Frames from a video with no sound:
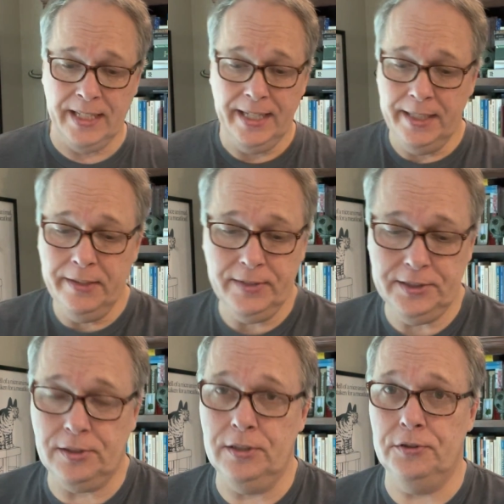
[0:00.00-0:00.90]
any of
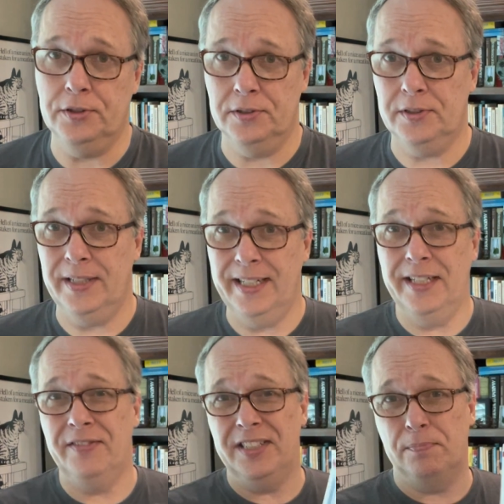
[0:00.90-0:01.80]

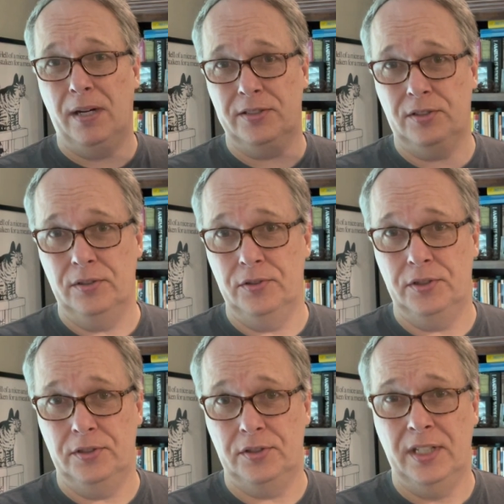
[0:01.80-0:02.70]
these box
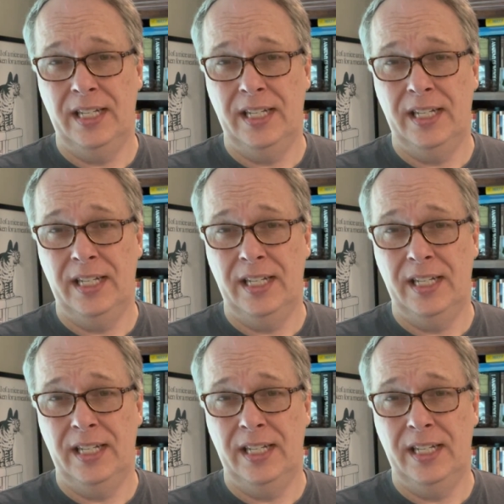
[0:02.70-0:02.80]
solutions